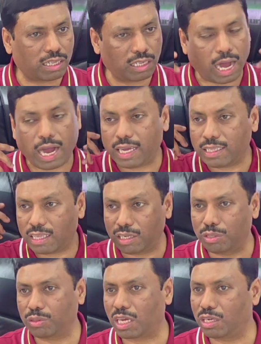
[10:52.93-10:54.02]
Either you
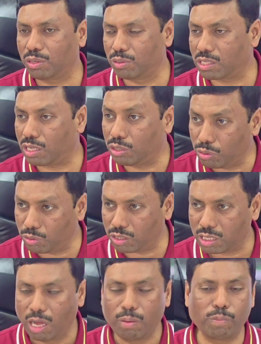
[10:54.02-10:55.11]
can use the
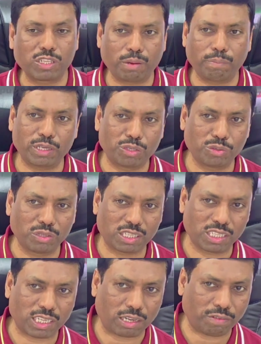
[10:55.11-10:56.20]
juice, Mosambi juice is
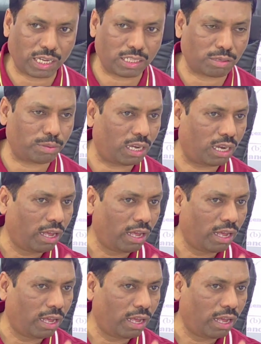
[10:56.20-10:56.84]
advisable,